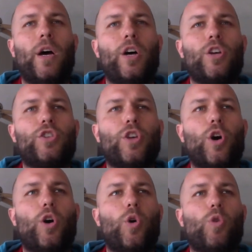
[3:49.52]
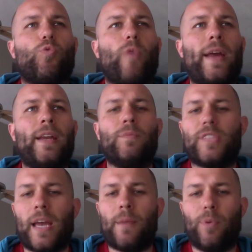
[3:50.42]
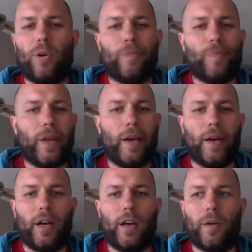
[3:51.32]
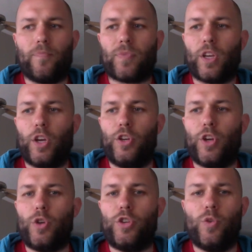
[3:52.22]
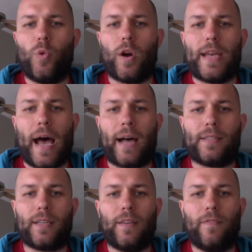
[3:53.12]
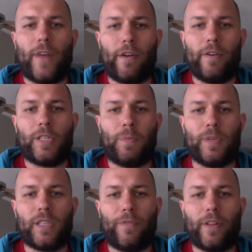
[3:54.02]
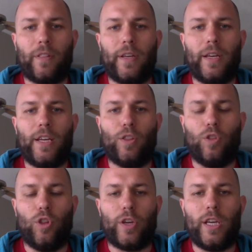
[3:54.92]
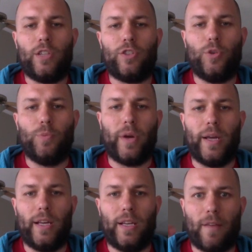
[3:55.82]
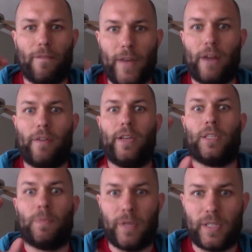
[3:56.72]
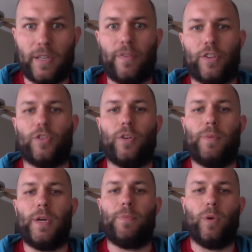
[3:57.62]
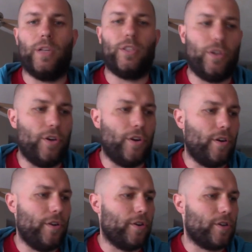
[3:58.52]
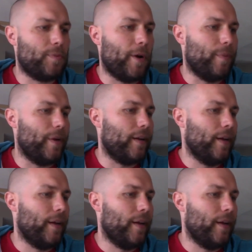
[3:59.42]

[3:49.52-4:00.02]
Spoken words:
So random sample, you are not very specifically looking to bring very specific certain people into your experiment.